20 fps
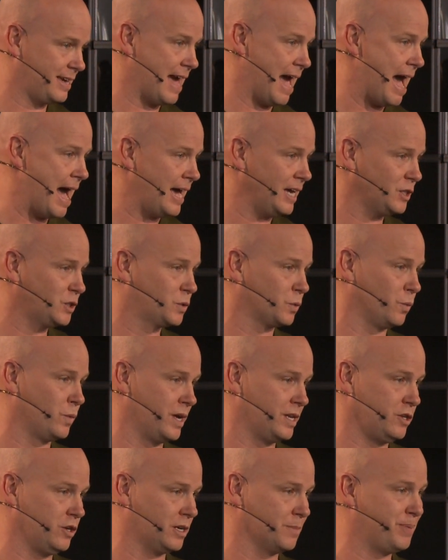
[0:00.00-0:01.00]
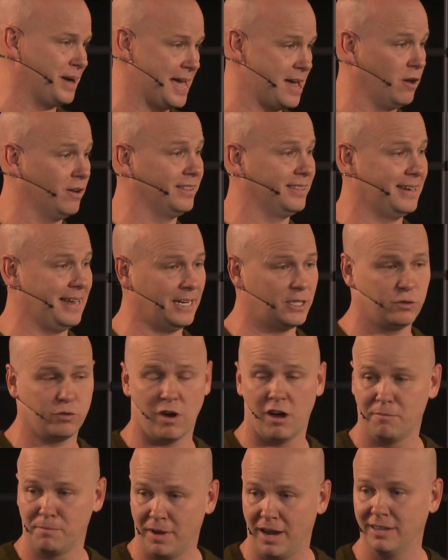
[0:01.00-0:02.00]
cash when you can pay on it the next
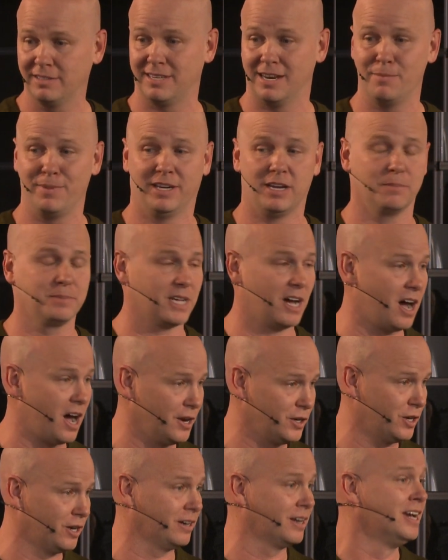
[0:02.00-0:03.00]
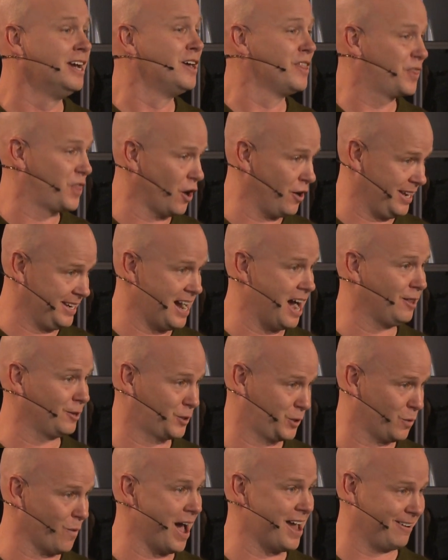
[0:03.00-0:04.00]
12 months and it becomes a $130
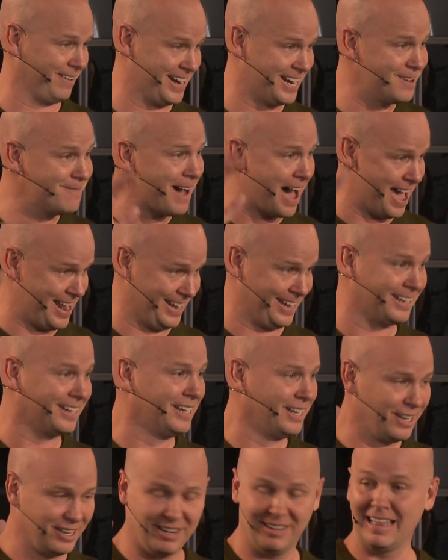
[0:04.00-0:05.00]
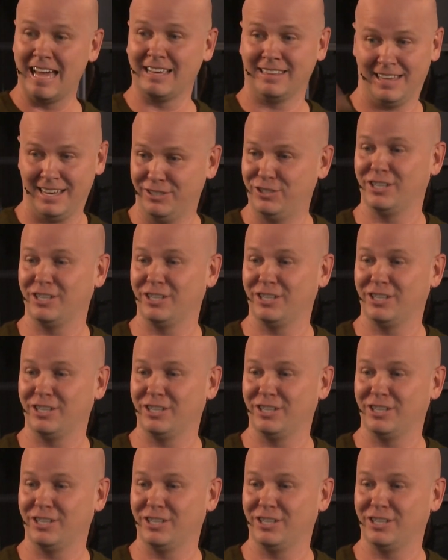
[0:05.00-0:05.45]
sweater? Anybody? You're like,